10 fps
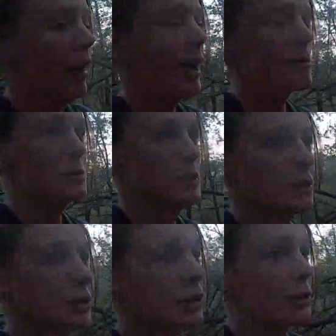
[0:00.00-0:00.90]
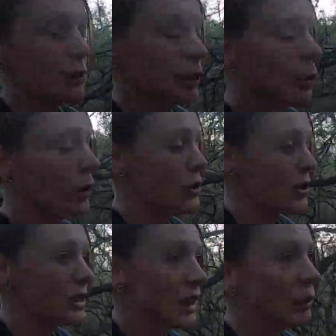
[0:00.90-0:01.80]
absolutely
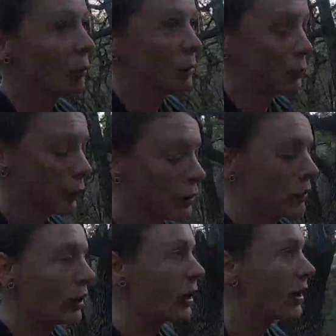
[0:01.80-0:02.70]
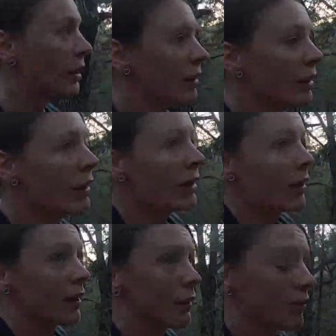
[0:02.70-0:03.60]
gorgeous. And I mean, we're doing
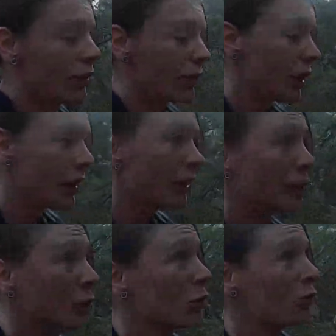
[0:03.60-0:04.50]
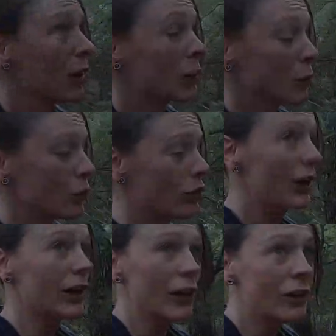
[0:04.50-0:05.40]
this incredible
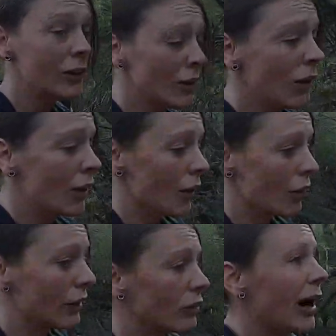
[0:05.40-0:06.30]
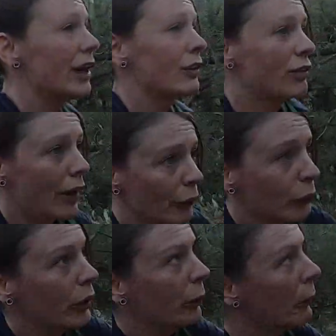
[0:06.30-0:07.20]
trail, the entire South
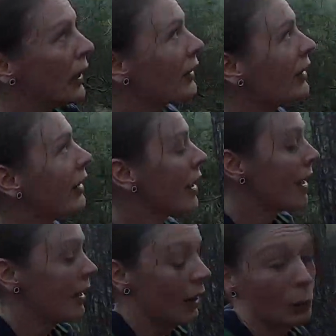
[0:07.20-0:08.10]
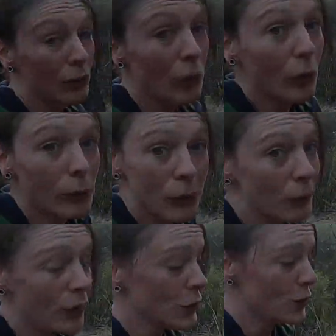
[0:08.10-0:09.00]
Rim, and we're the only
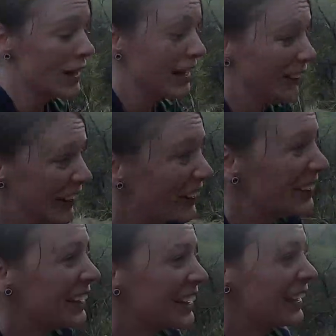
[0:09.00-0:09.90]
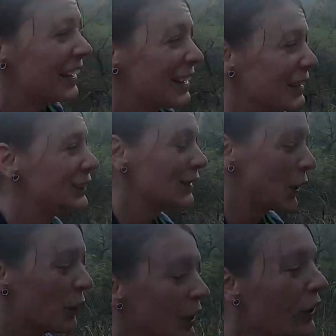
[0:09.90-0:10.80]
people on trail. So